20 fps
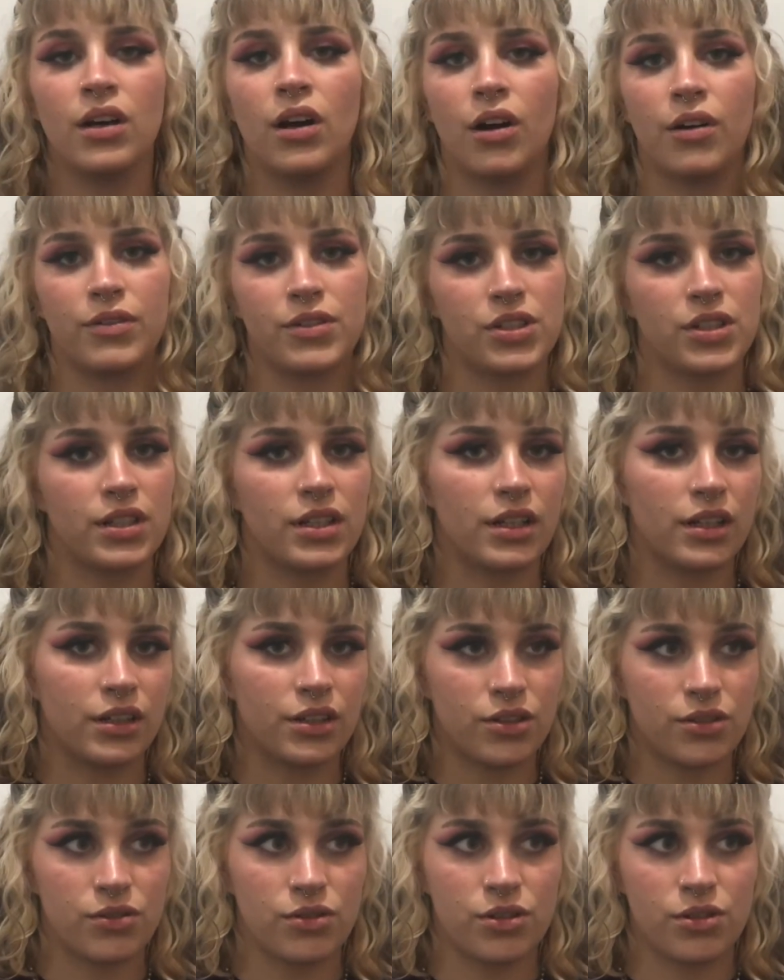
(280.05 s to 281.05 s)
Obviously I
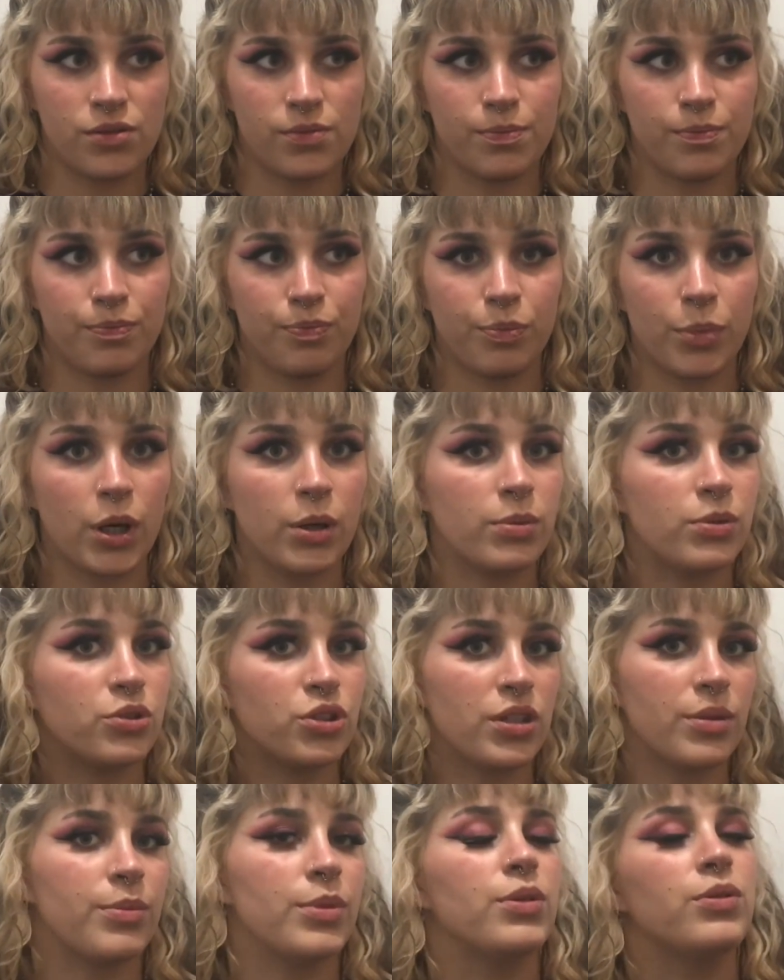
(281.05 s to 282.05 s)
use purple
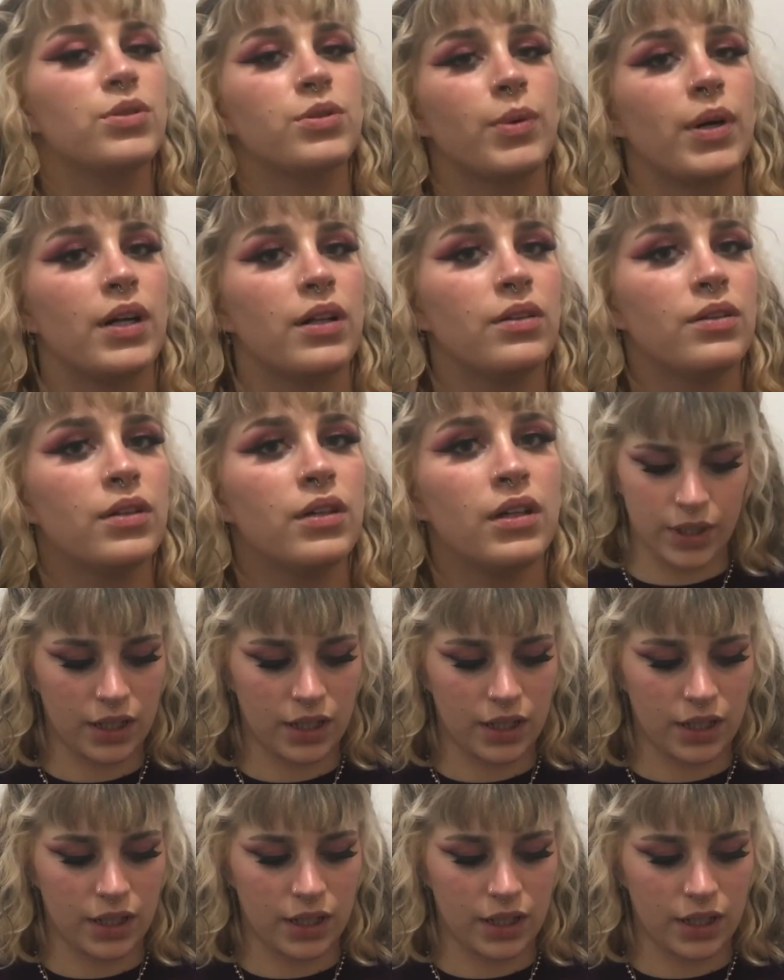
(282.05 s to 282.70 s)
shampoo as well.